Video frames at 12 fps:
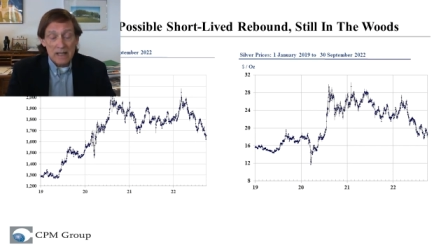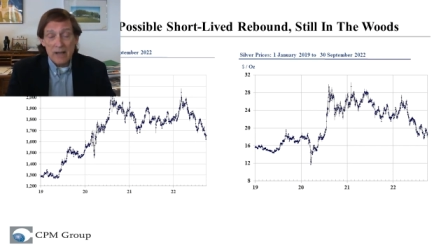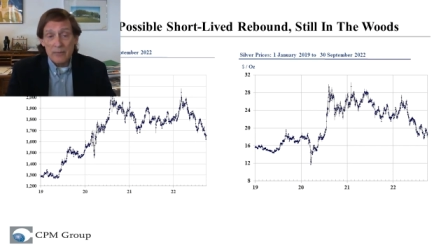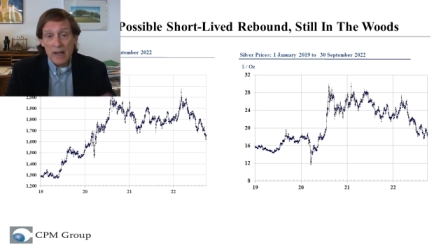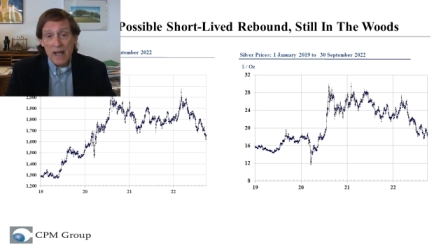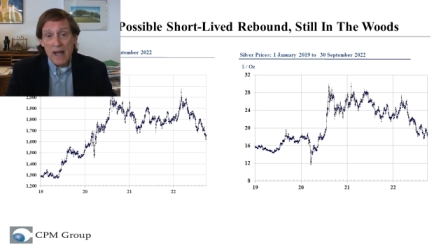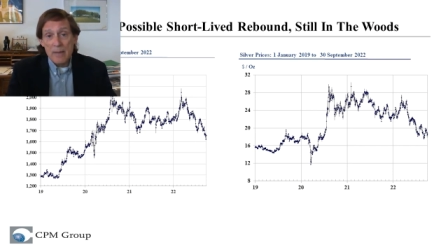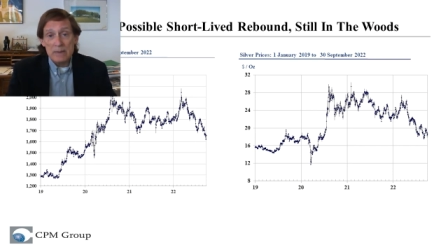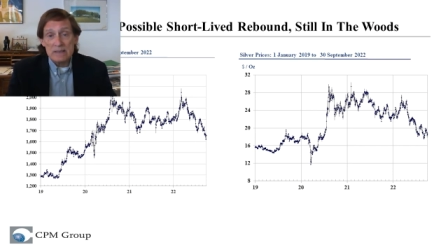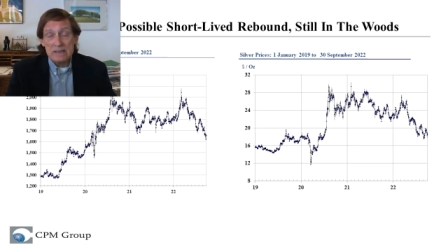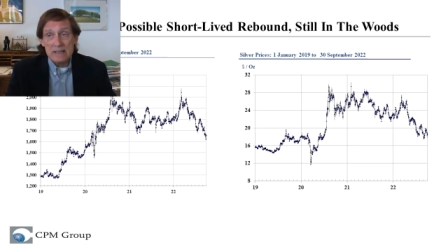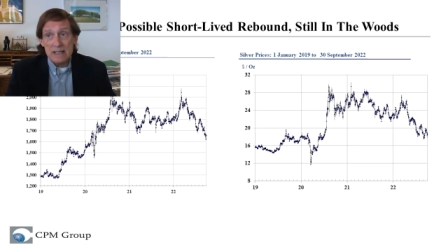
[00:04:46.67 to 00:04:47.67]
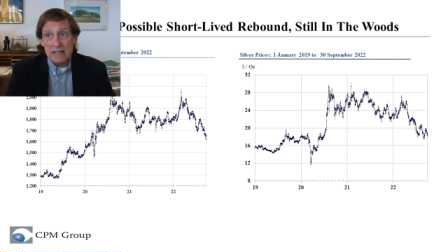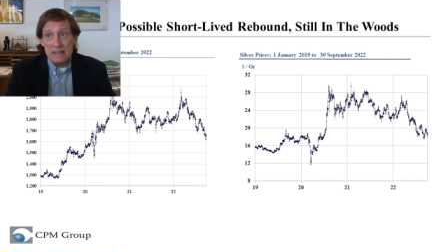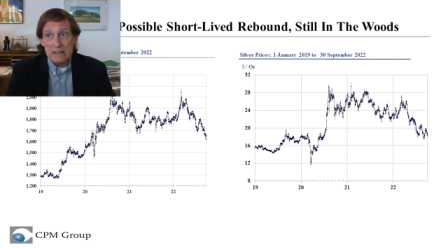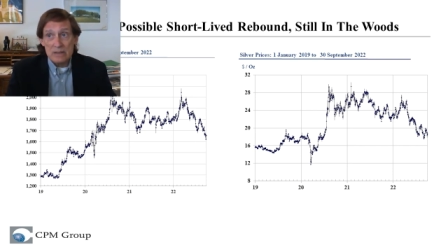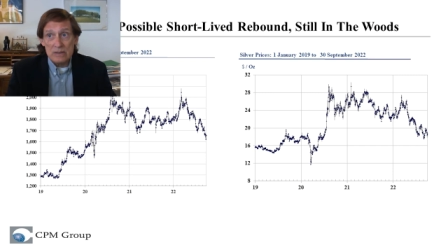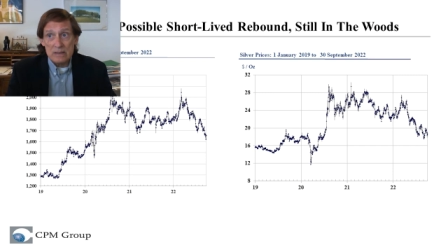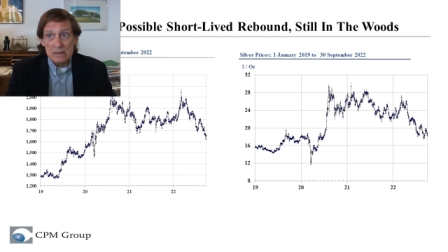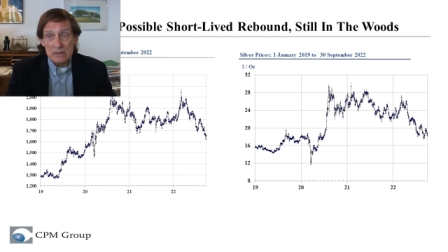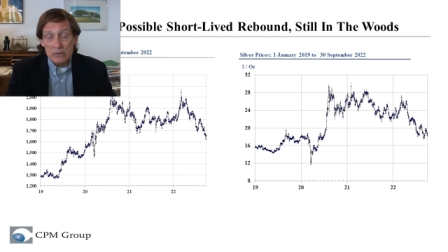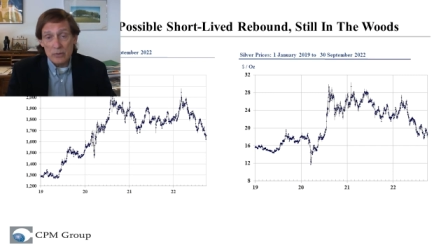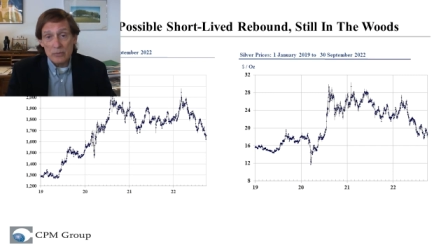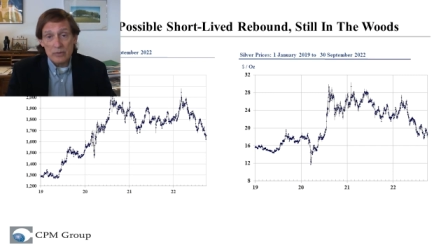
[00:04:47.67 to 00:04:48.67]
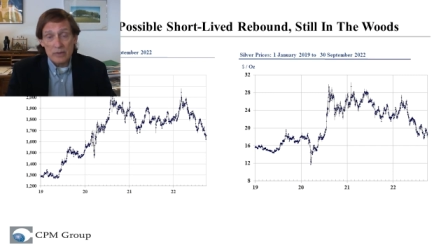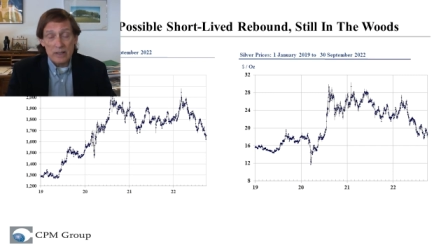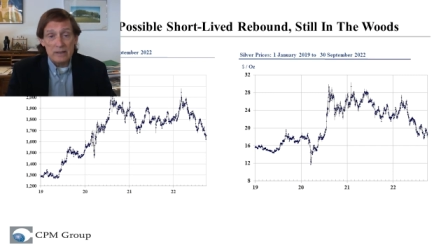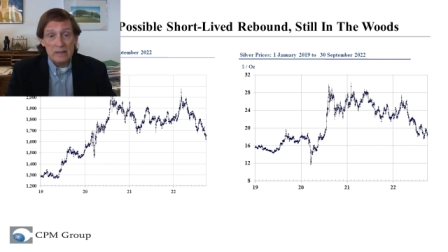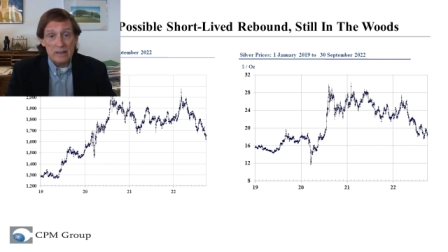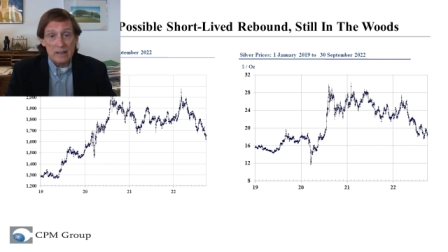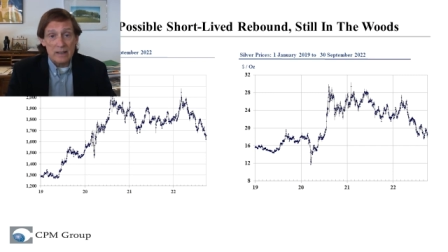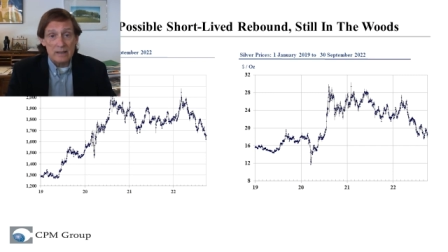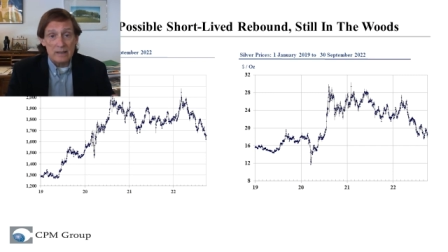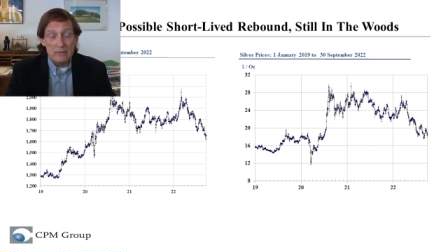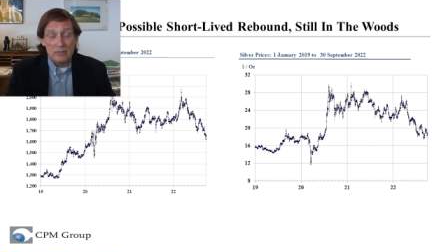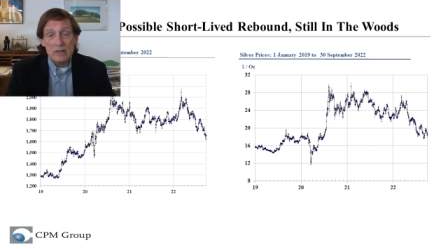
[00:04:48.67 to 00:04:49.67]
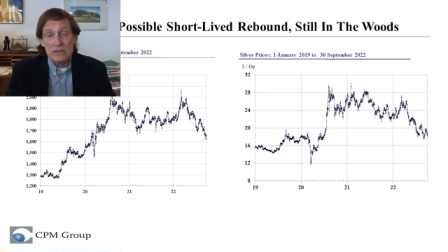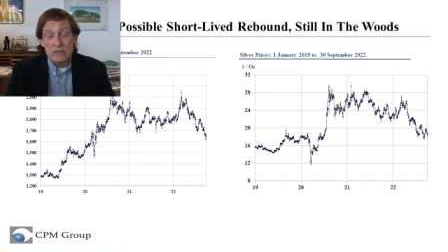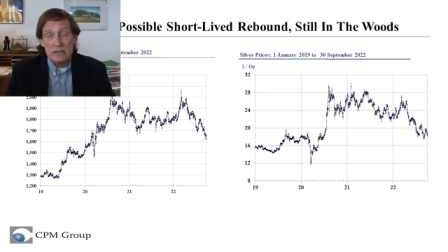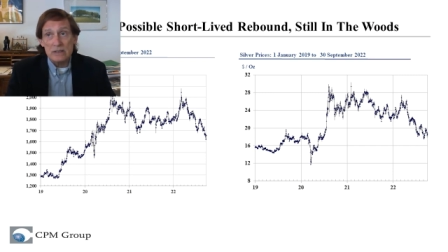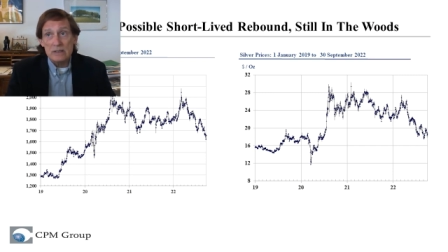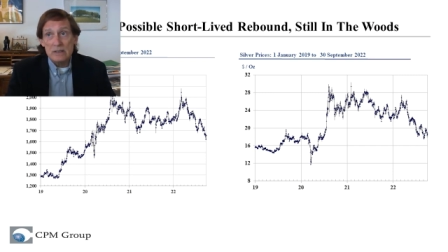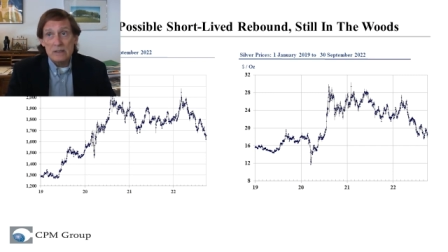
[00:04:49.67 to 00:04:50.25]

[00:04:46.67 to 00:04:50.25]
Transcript: And what happens in Ukraine and in Russia